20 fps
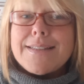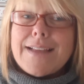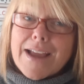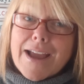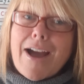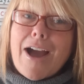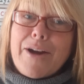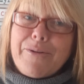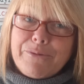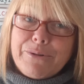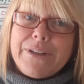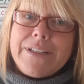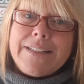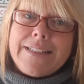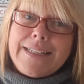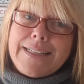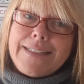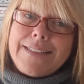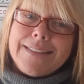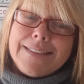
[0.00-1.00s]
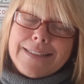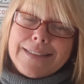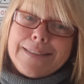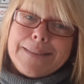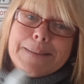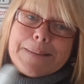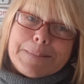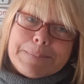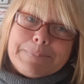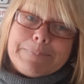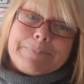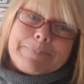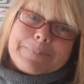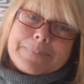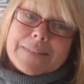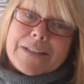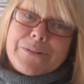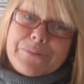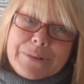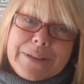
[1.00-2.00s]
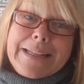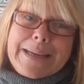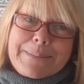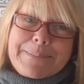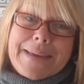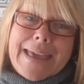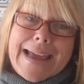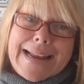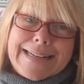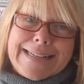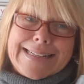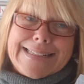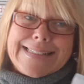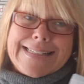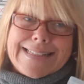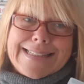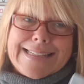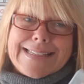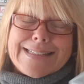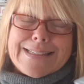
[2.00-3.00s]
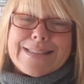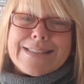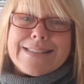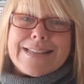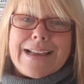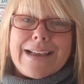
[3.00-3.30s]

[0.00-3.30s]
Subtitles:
I really am getting into this.